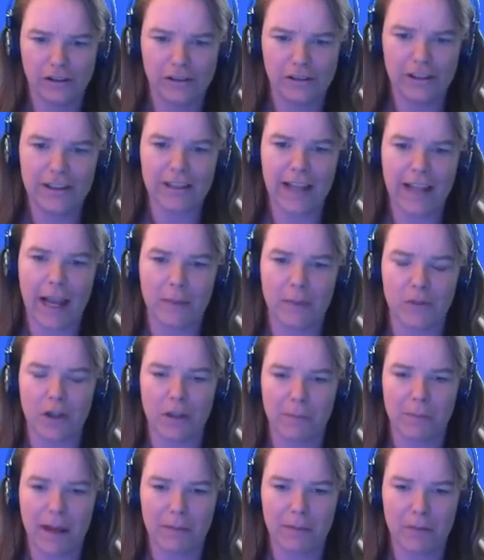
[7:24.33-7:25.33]
This game's
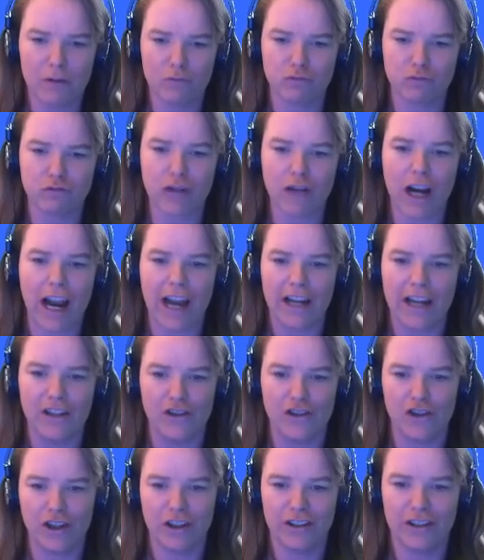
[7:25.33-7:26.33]
gonna make me
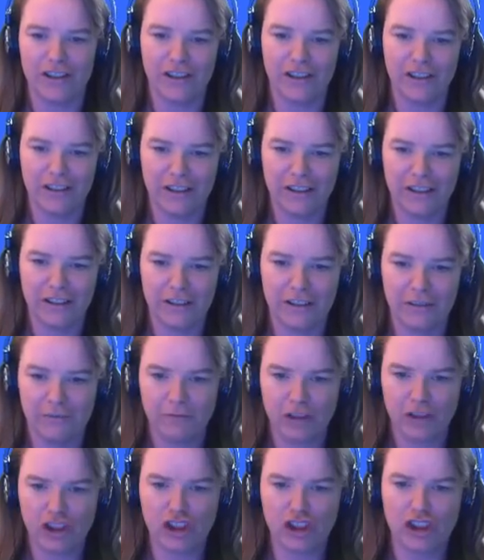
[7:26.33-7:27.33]
rage!
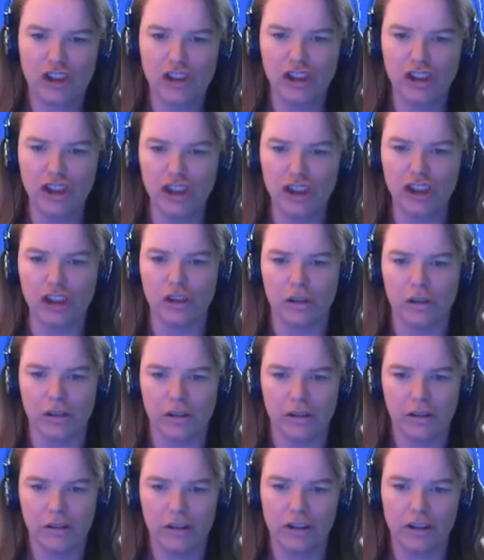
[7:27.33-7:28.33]
Ooh,
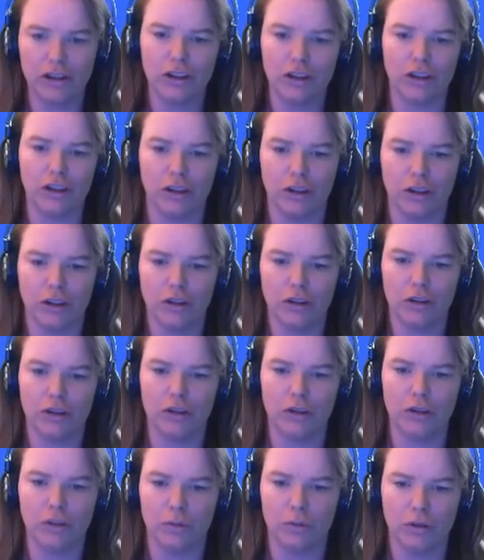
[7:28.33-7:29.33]
ooh,
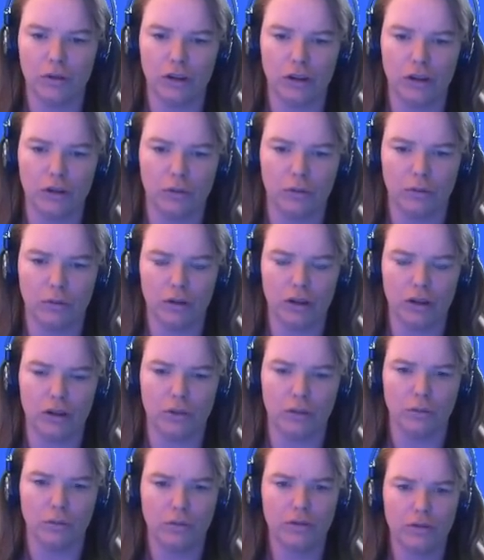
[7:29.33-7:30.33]
ooh, ooh,
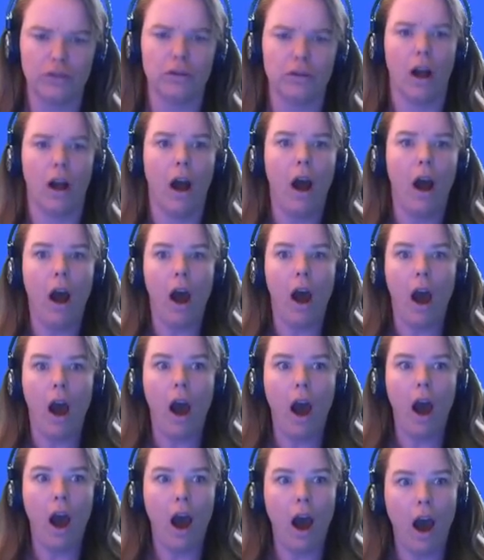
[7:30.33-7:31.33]

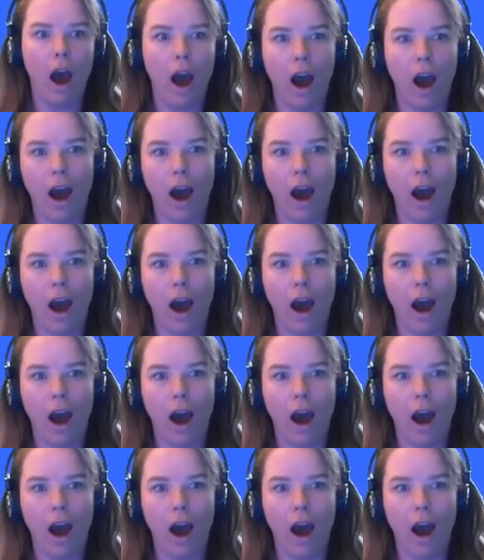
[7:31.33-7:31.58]
ooh.